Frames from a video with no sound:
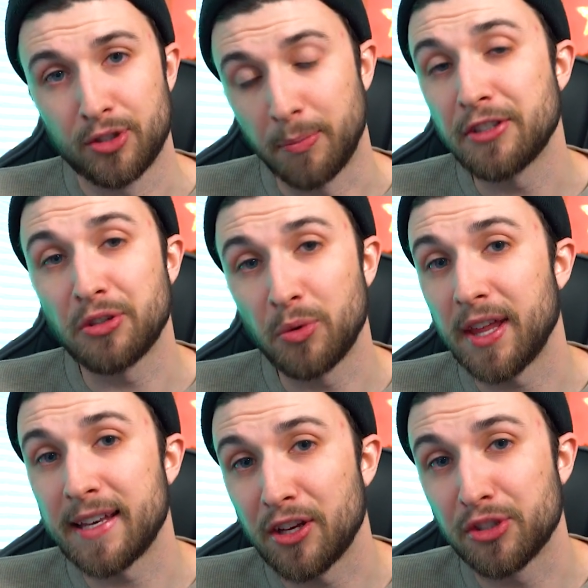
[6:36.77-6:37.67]
So basically what
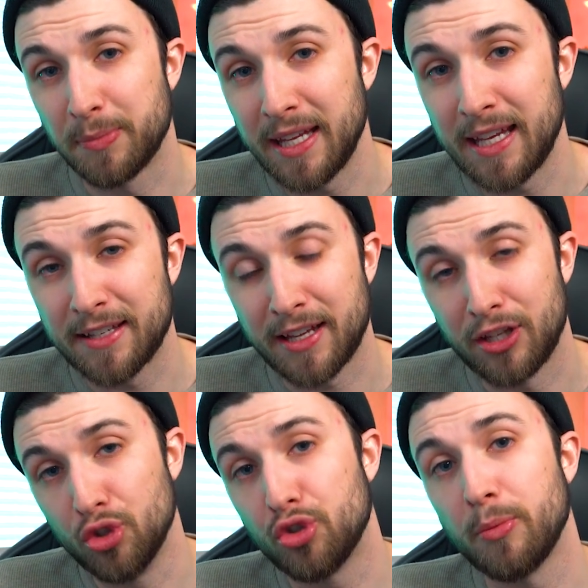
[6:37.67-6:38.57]
that tells me is that
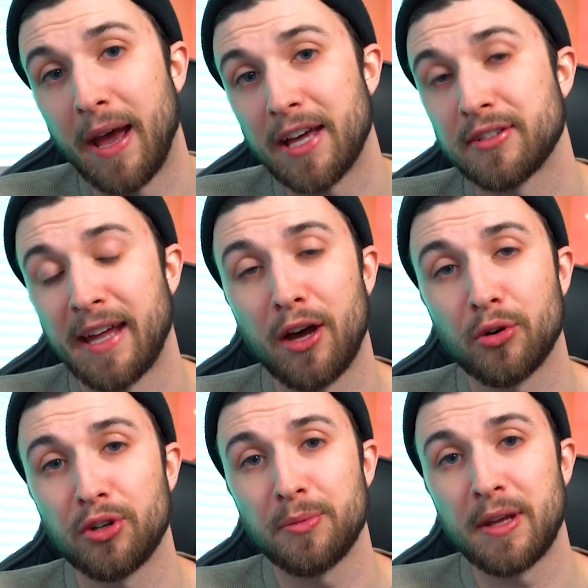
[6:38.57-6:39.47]
YouTube has an
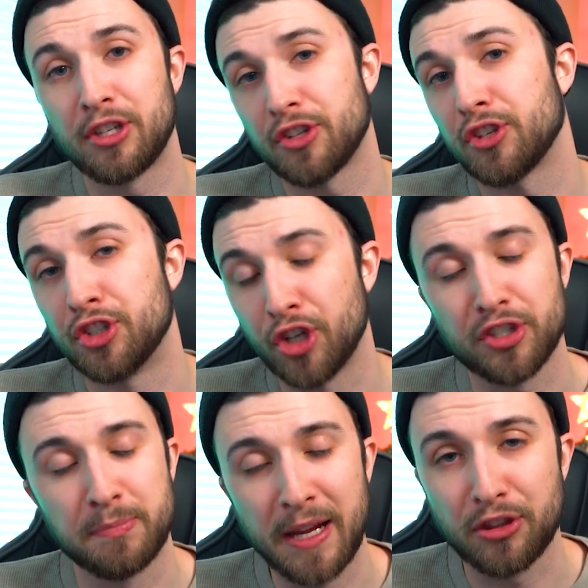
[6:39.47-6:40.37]
algorithm that doesn't
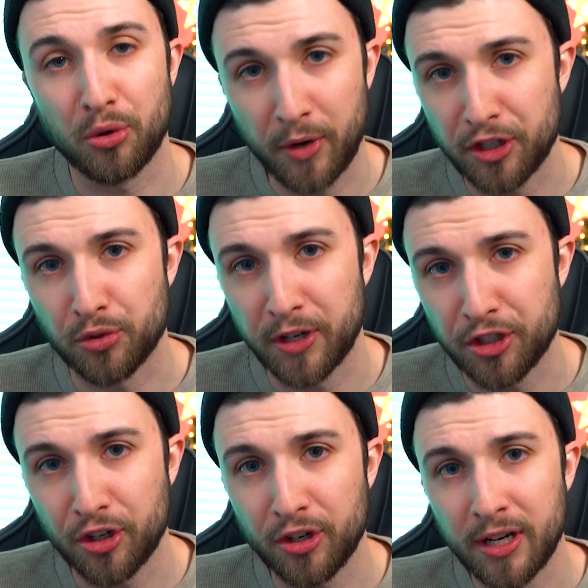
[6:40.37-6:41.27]
just make the rich
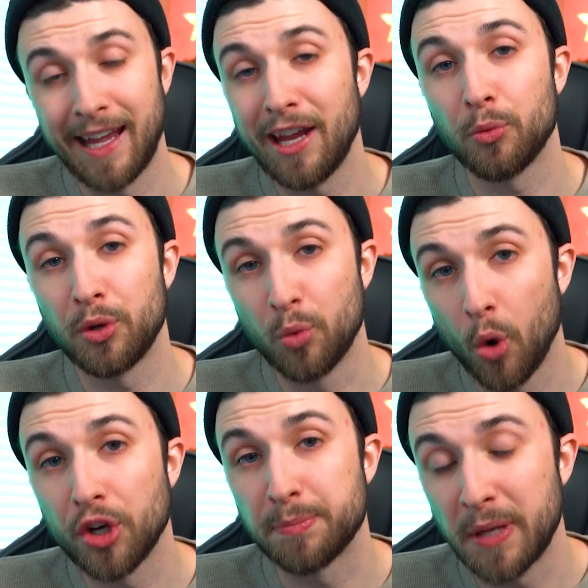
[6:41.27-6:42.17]
richer, it
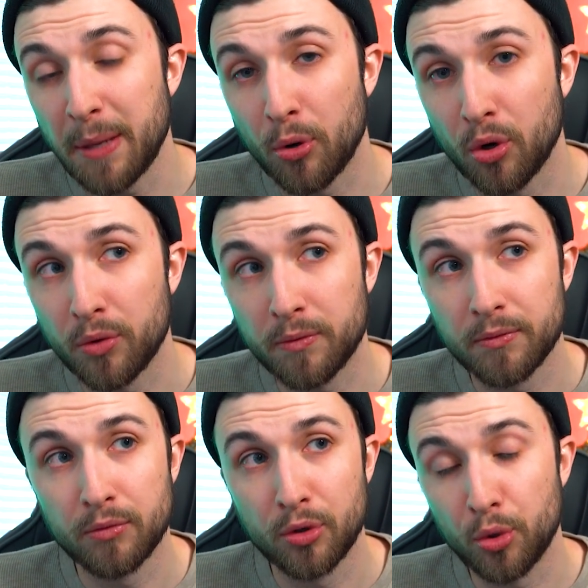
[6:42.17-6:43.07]
rewards people
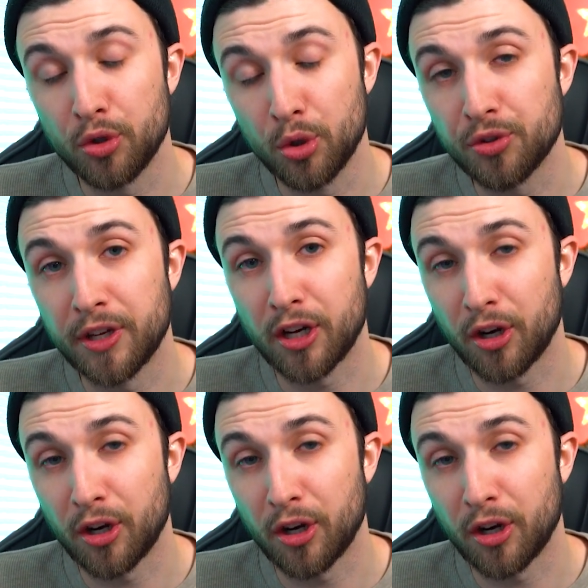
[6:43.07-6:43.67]
who use it